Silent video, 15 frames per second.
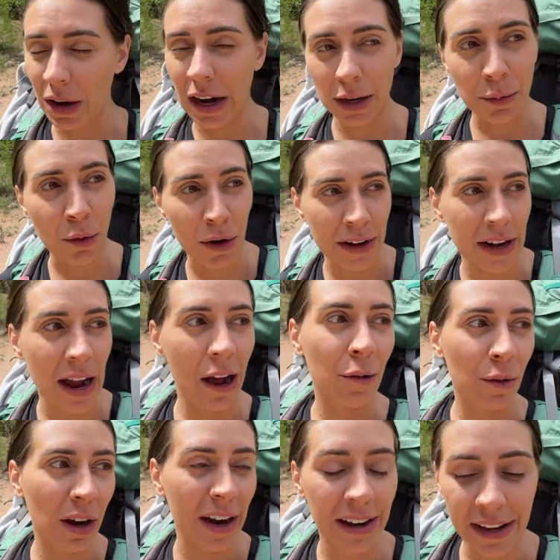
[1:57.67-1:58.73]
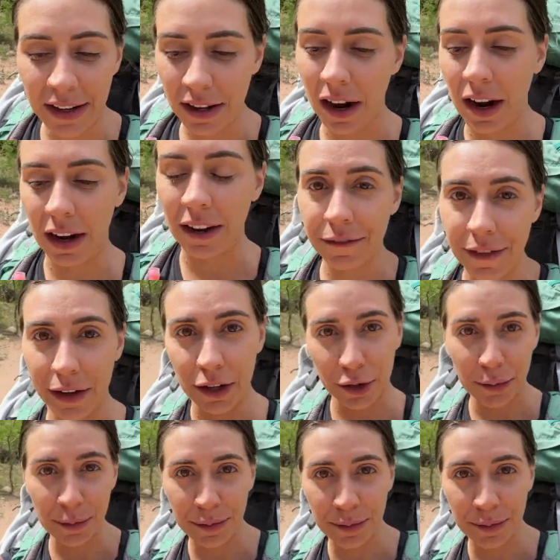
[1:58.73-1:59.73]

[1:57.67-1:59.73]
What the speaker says: at a point now where I cannot film,